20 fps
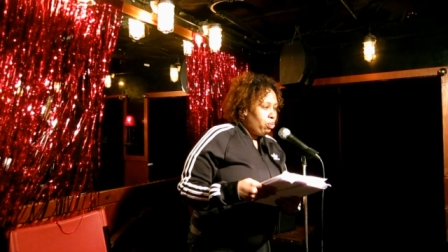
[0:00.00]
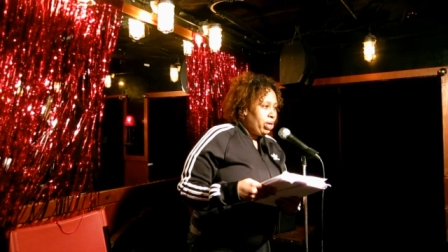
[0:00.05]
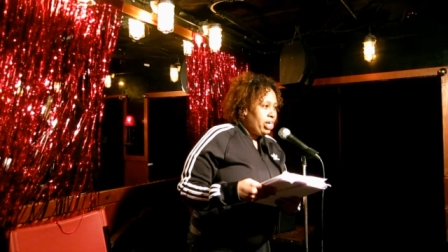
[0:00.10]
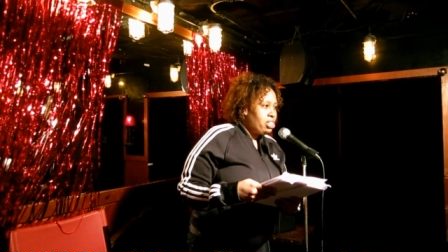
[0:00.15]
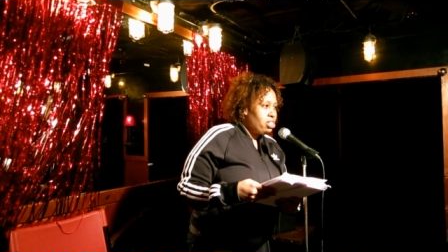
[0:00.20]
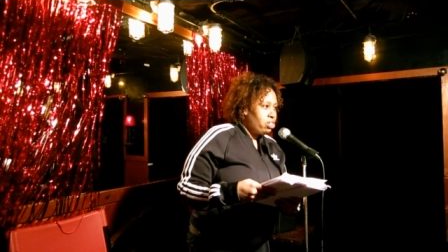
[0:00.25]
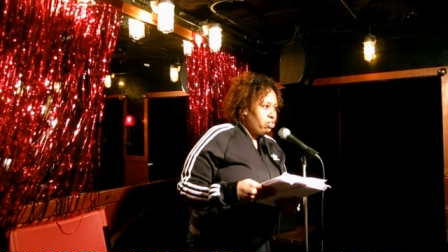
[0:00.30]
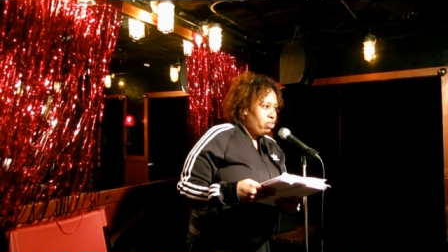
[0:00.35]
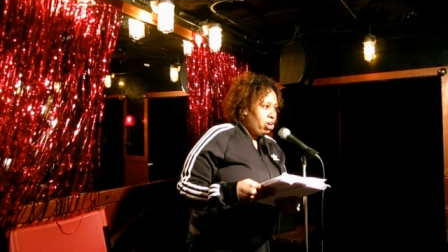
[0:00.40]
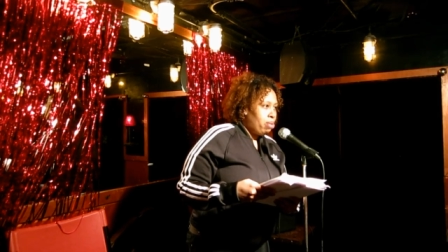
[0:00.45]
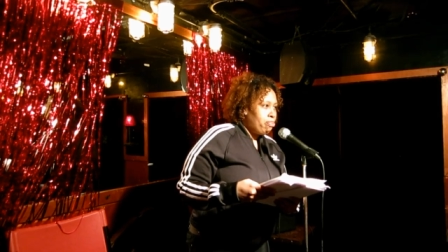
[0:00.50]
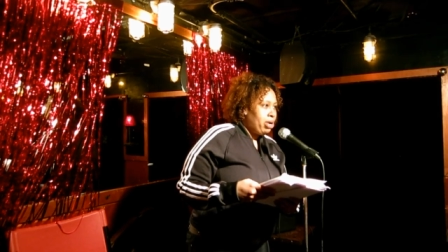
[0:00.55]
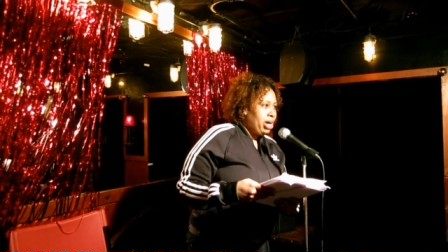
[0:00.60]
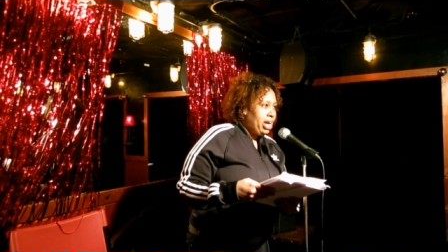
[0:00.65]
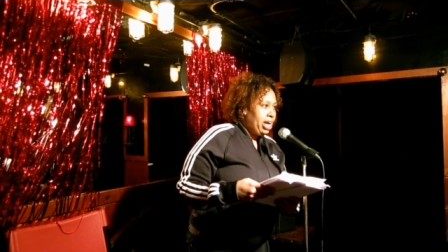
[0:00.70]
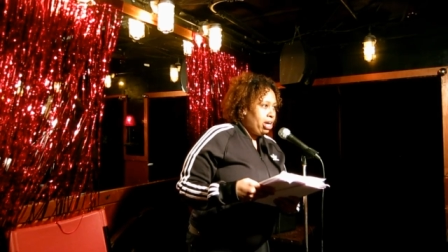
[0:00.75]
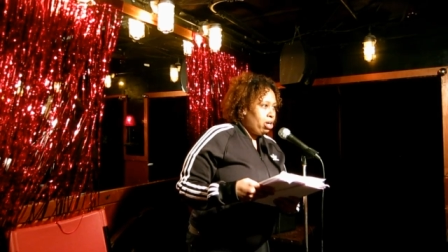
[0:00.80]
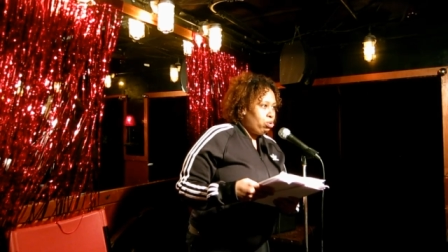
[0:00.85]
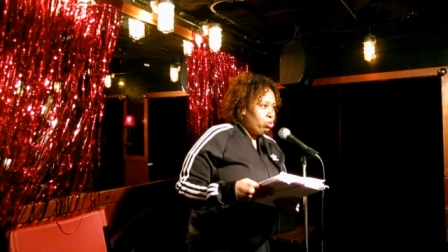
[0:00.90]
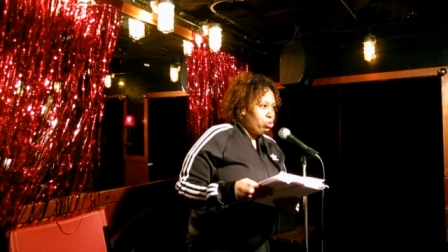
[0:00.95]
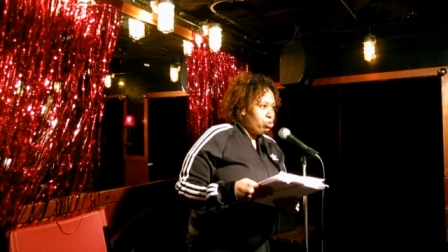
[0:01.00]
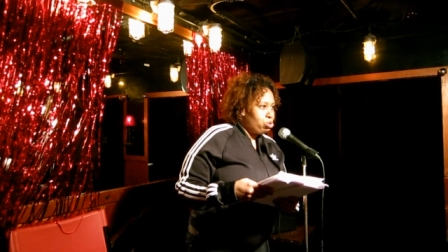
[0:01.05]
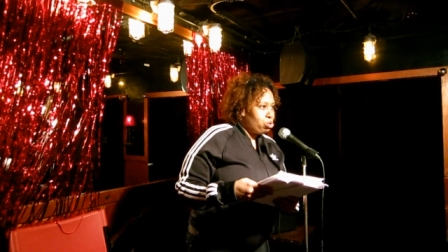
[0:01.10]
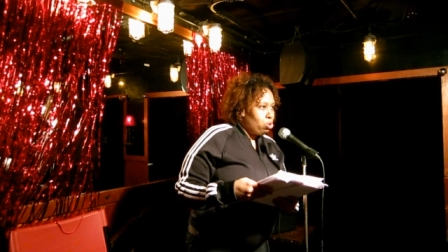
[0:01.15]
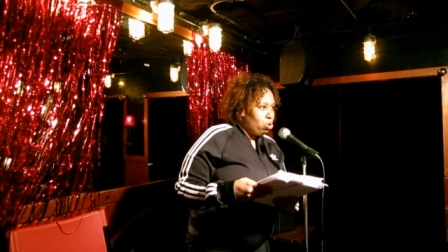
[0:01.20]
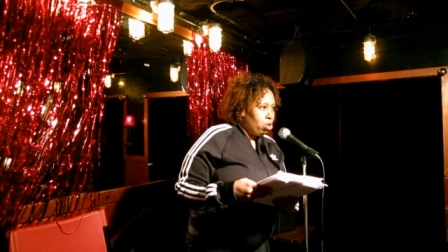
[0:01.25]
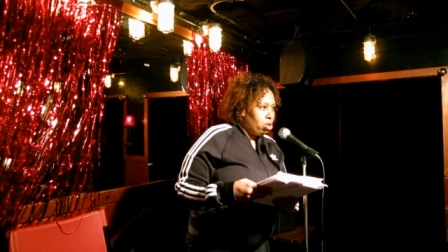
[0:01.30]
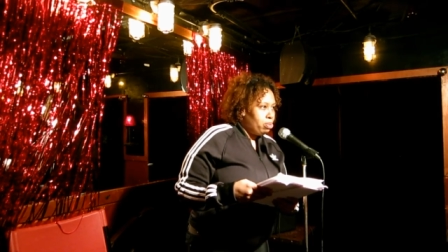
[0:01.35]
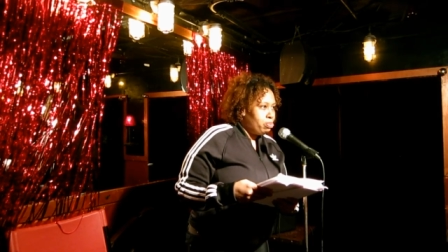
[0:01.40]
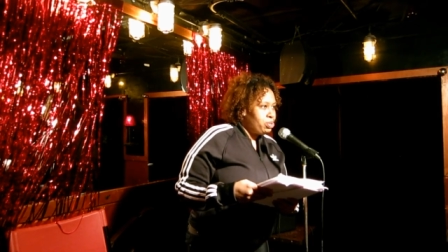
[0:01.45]
weights around my ankles
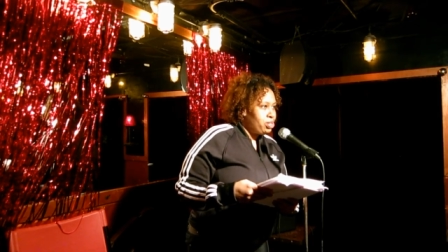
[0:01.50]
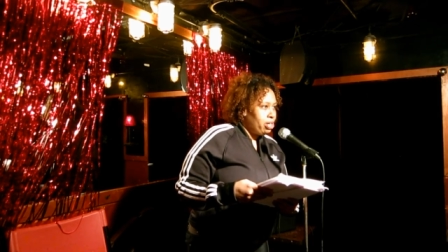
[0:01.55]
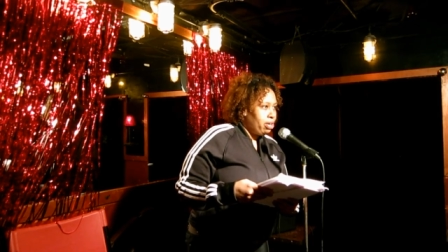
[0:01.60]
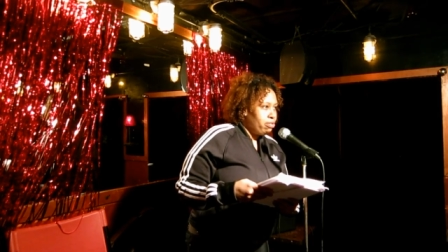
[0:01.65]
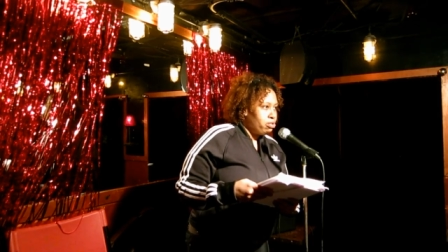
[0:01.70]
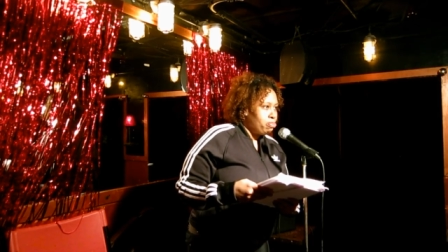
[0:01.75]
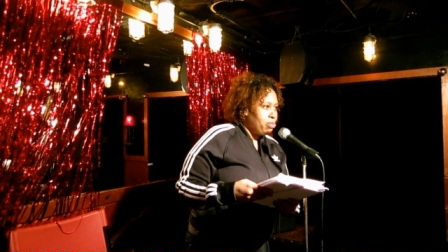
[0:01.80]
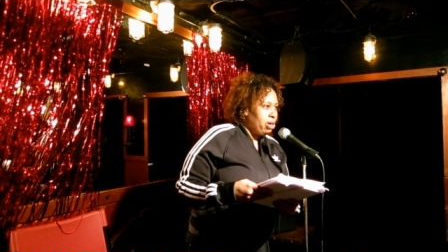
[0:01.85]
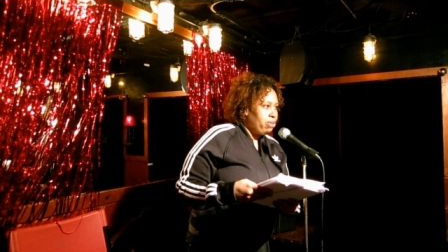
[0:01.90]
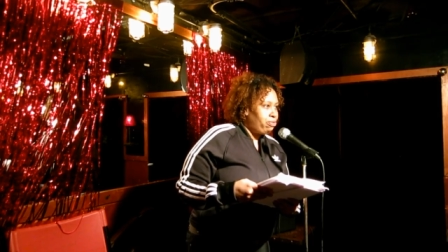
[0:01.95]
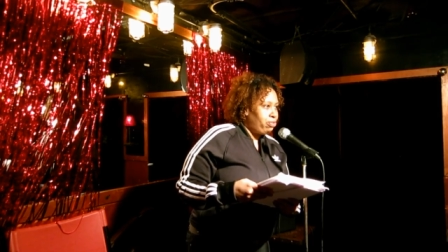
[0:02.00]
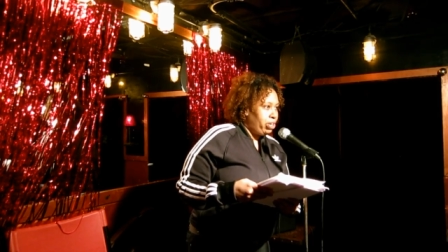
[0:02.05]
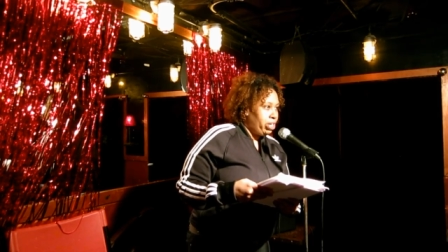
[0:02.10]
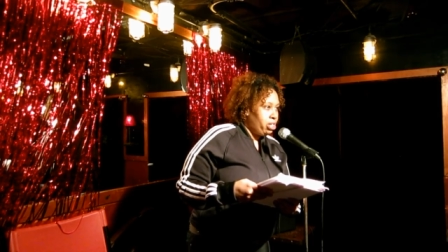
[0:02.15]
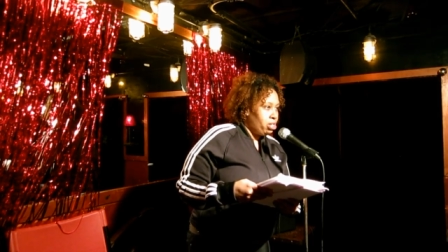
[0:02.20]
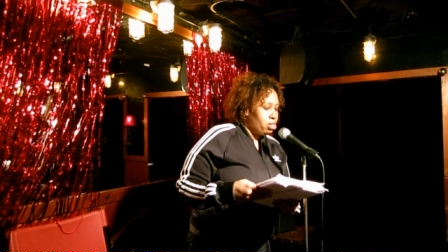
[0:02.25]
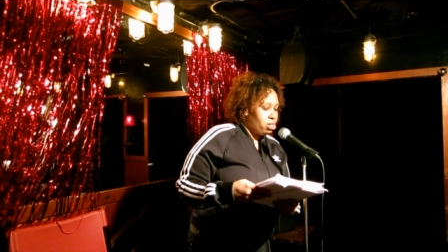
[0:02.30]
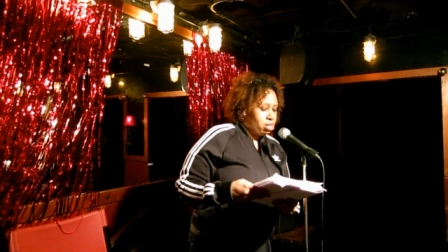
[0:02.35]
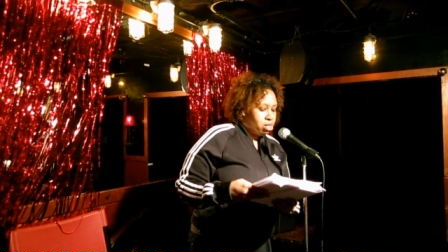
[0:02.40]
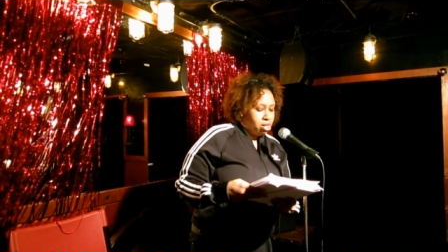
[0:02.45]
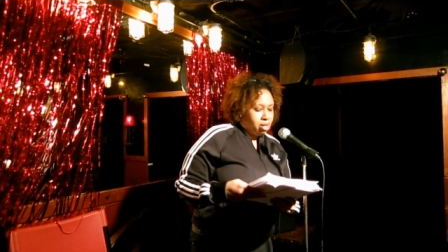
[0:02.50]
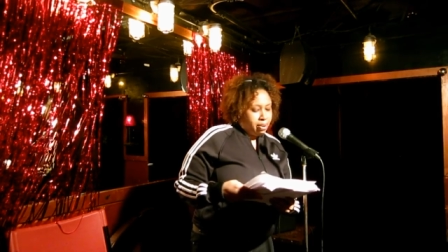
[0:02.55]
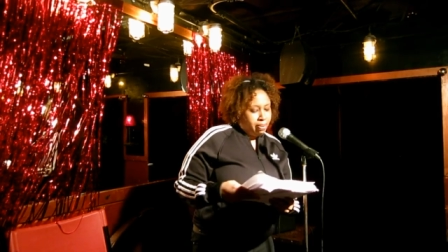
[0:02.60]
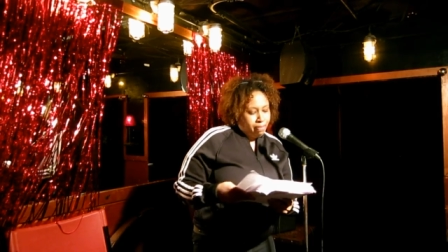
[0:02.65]
call themselves my friends.